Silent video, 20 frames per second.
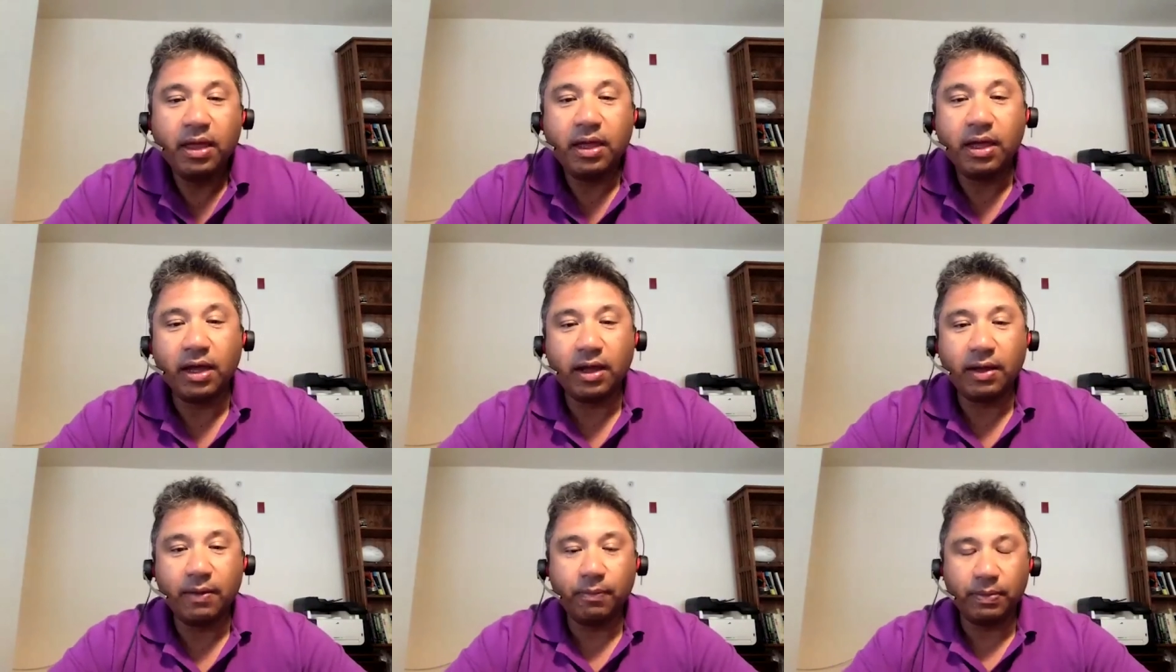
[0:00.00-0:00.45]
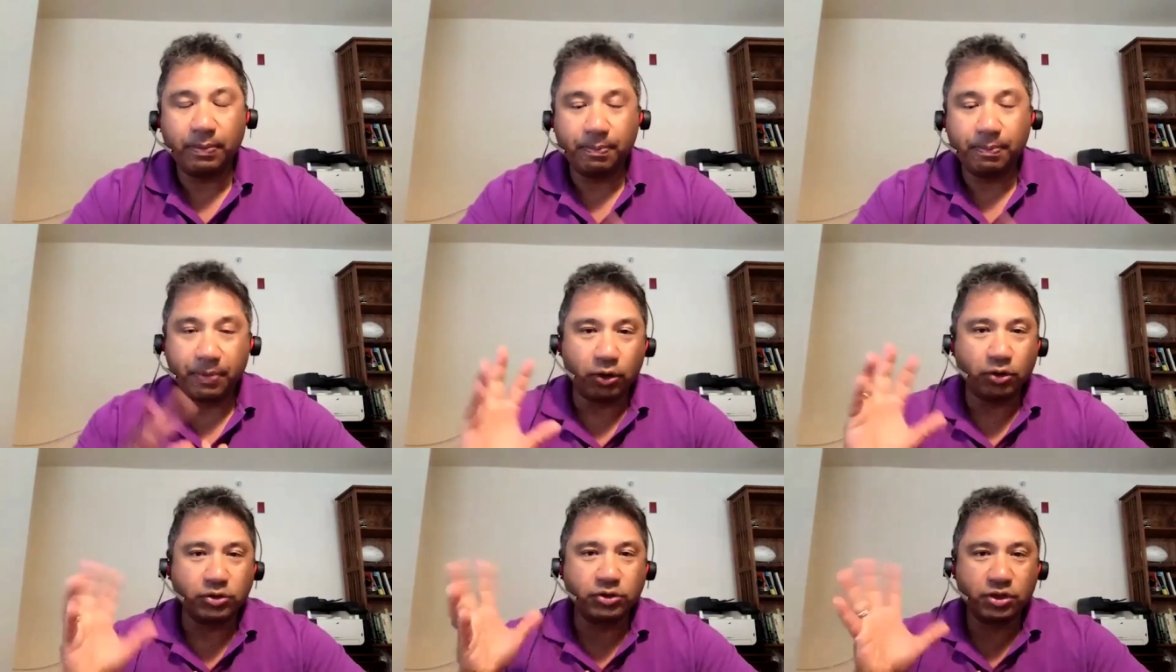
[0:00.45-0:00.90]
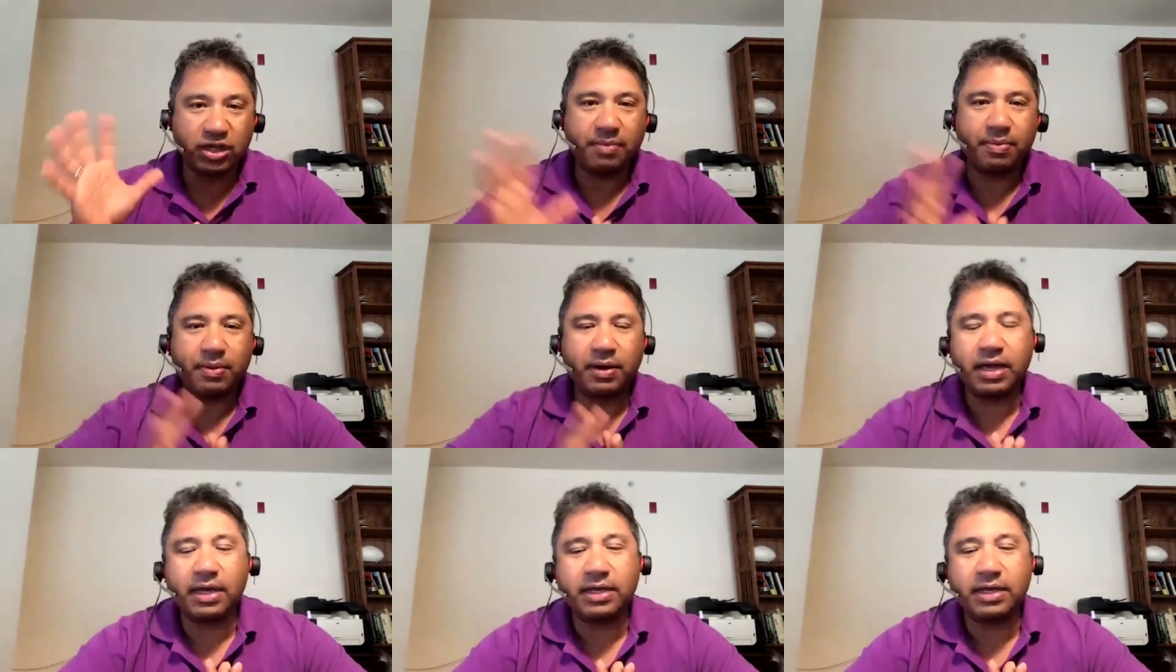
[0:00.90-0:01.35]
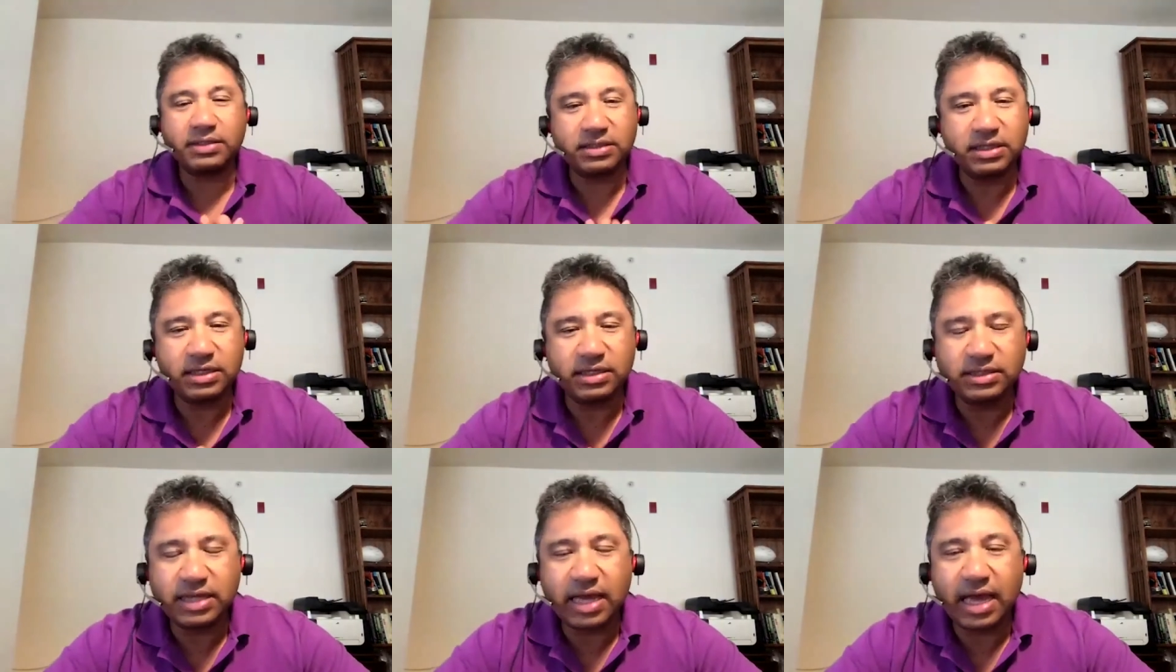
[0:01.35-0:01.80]
But also keep an eye on
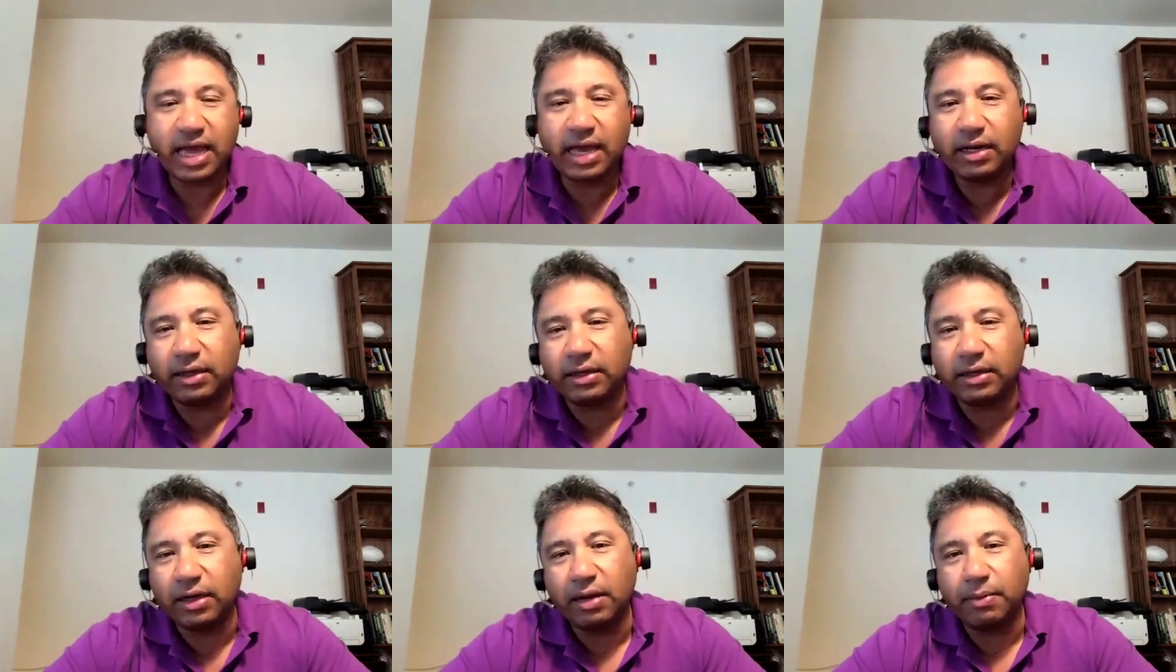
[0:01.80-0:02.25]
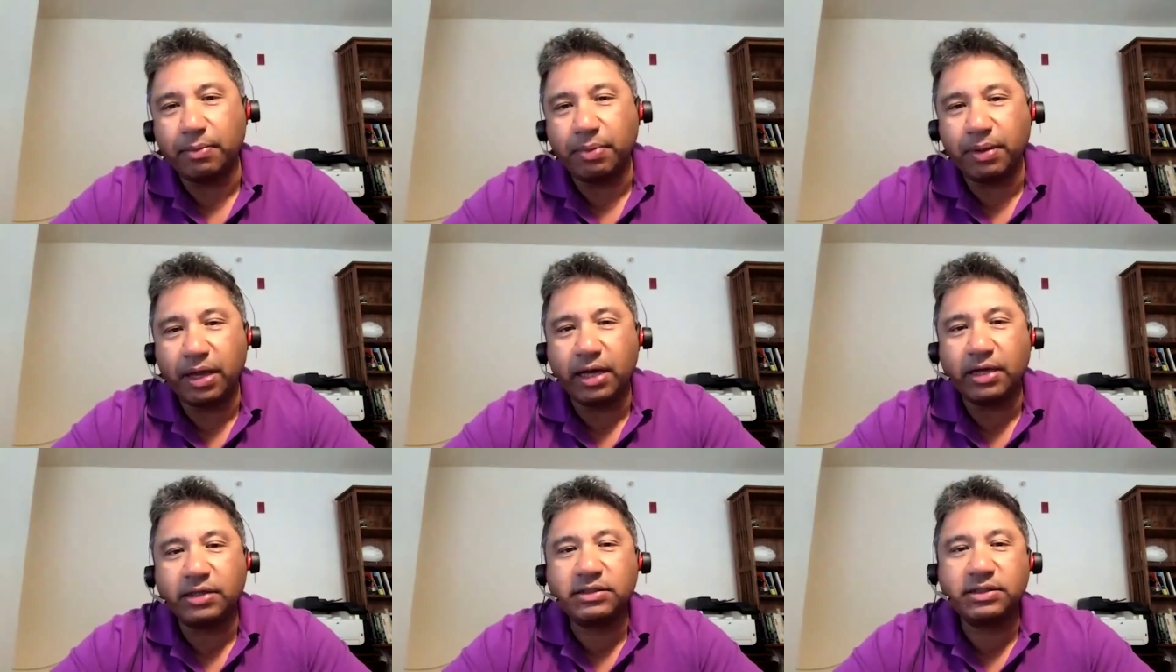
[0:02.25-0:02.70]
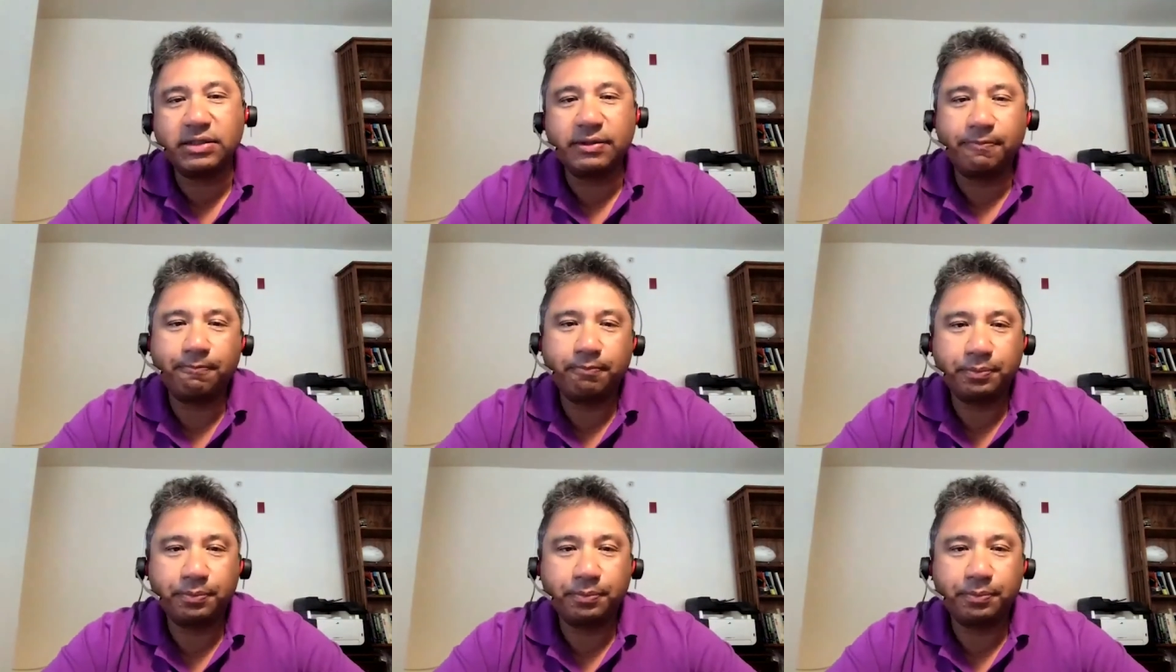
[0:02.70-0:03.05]
CSAT and NPS.